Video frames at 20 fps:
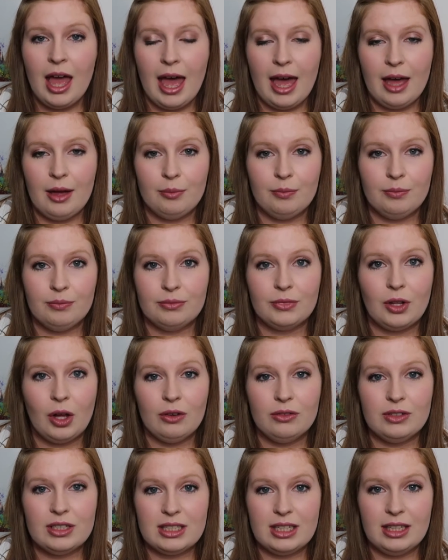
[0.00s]

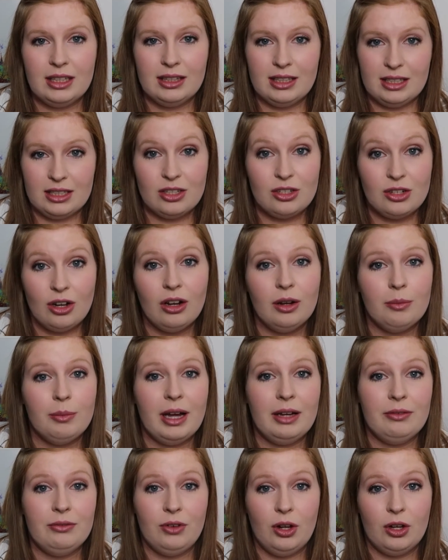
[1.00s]
Obviously this is all in
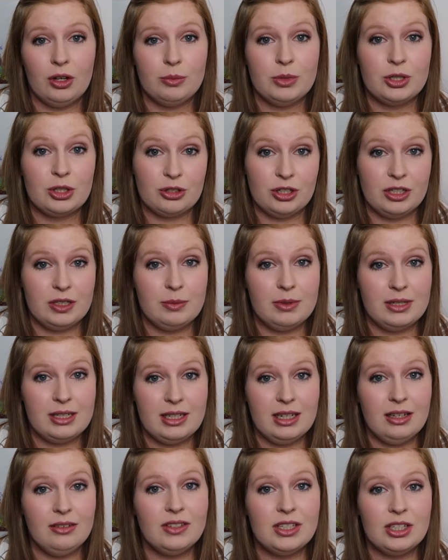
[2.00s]
my Vlogmas Christmas
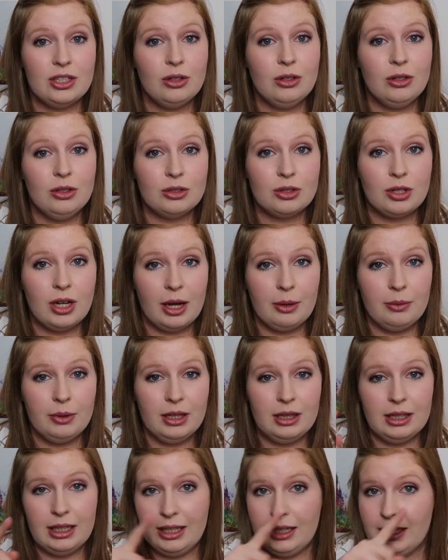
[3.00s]
Day video, so I
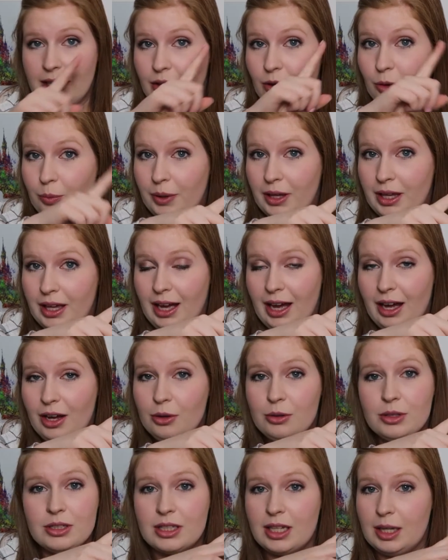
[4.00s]
will link it up here. I
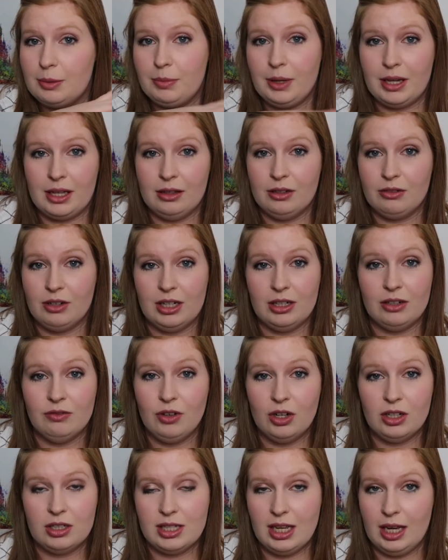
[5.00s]
always keep picking the
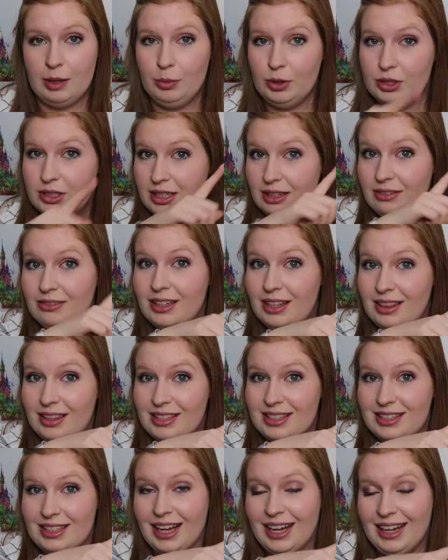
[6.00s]
wrong side, but it's definitely
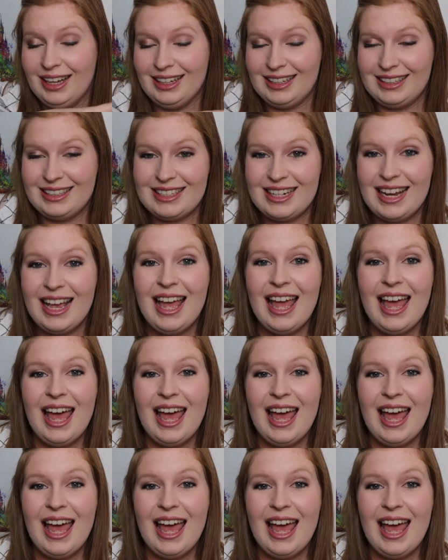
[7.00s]
this side.